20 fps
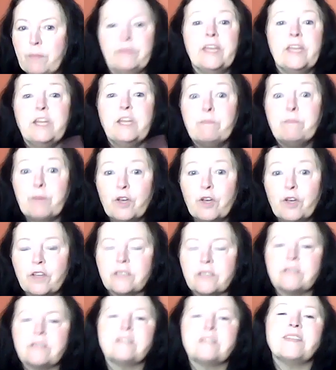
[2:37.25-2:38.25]
then it
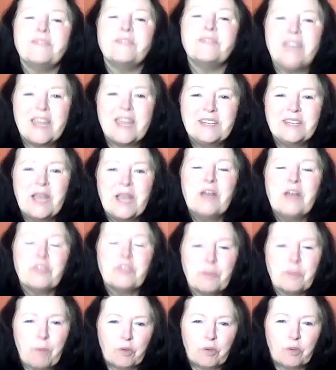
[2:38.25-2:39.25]
bursts, and then
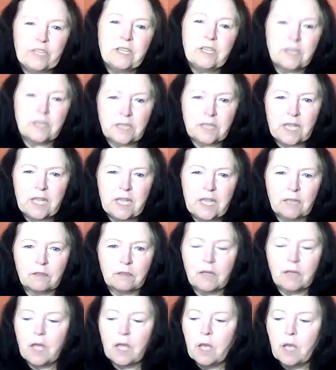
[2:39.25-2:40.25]
the body can
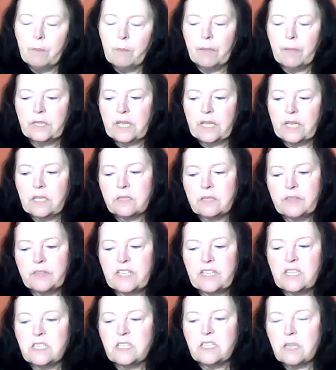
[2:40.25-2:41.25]
heal. But
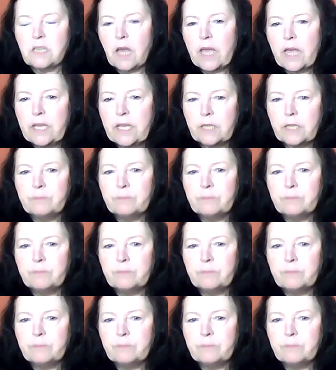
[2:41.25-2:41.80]
this is like